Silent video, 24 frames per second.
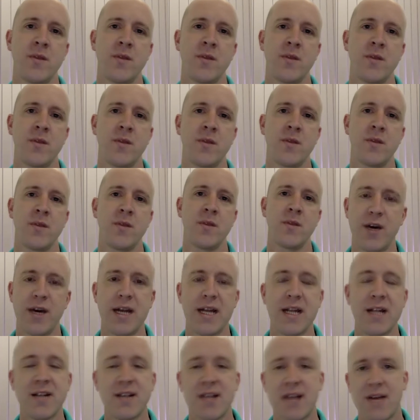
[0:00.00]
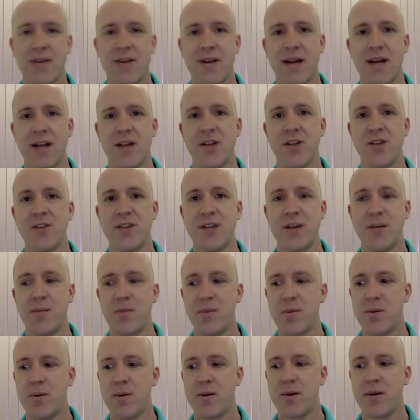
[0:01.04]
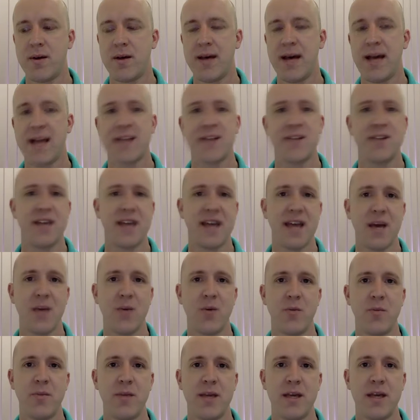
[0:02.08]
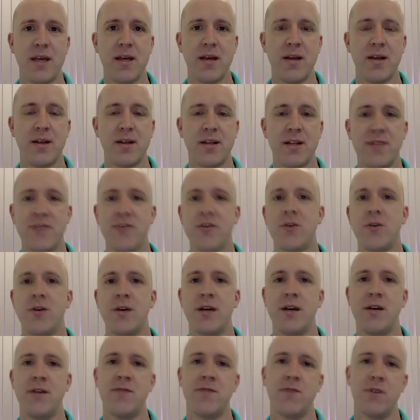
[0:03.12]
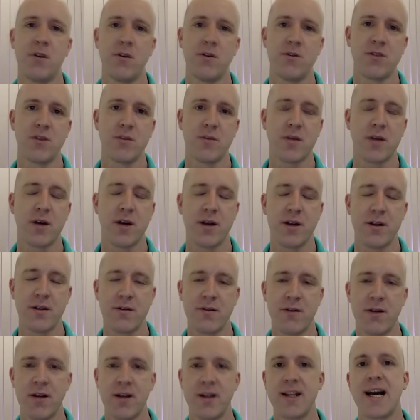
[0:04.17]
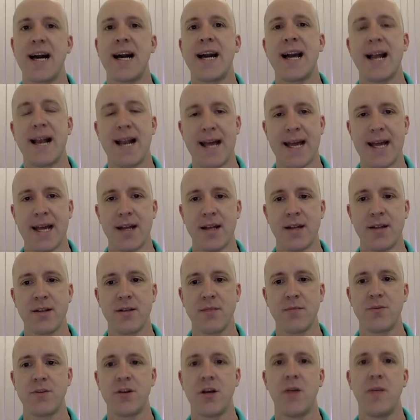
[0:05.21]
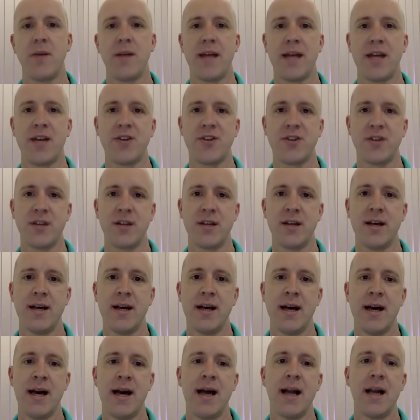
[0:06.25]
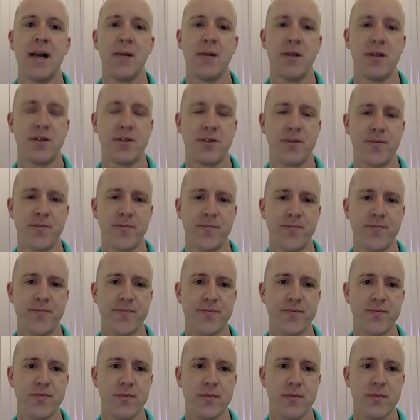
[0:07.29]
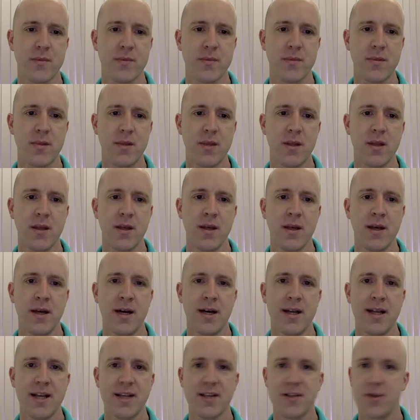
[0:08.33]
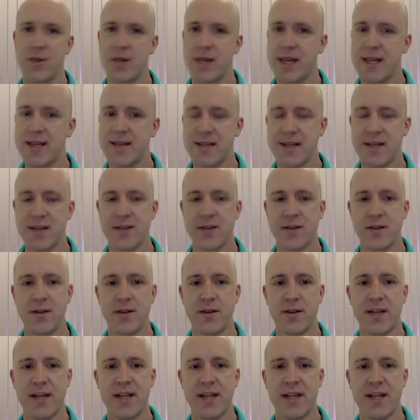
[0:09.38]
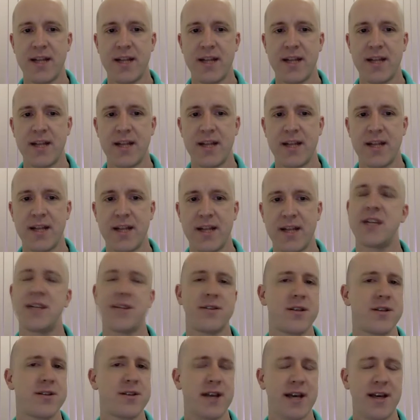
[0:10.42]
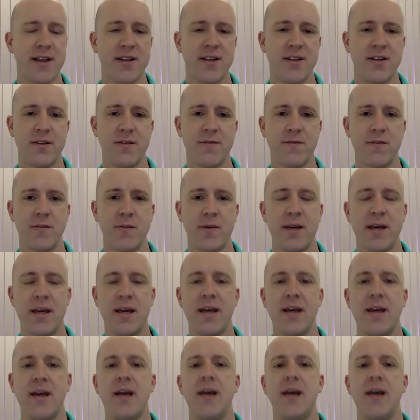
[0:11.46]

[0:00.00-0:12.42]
Once you're into that relationship, exiting it would be difficult. It involves some kind of untangling and some termination element. And that's not easy. So the intake is the last chance to say this isn't for me.